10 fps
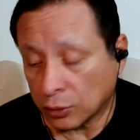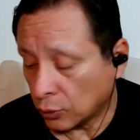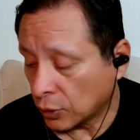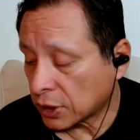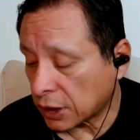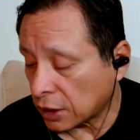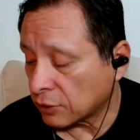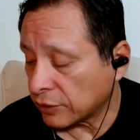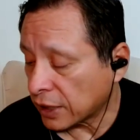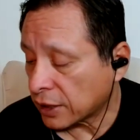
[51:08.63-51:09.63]
with the
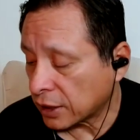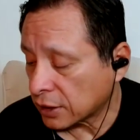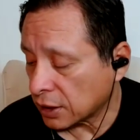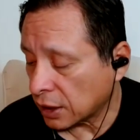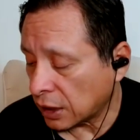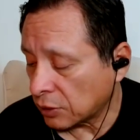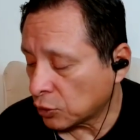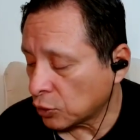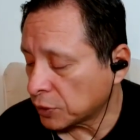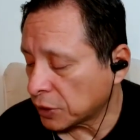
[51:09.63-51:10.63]
title of ethics, like I
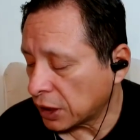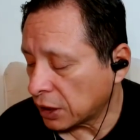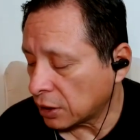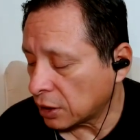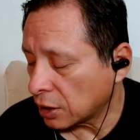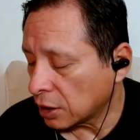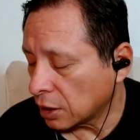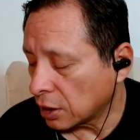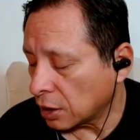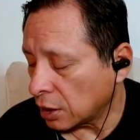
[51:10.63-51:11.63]
grouped it here,
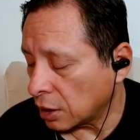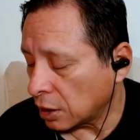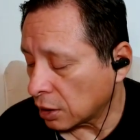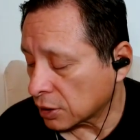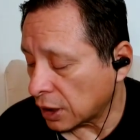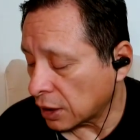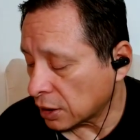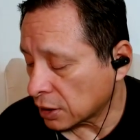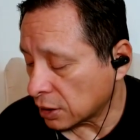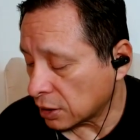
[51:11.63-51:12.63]
because
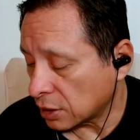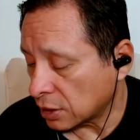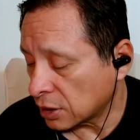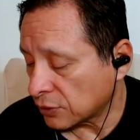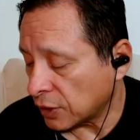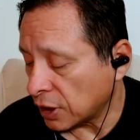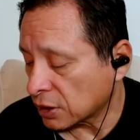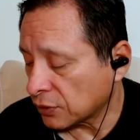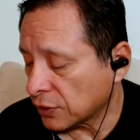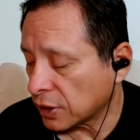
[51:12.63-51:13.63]
ethics is
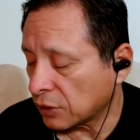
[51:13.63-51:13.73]
philosophy.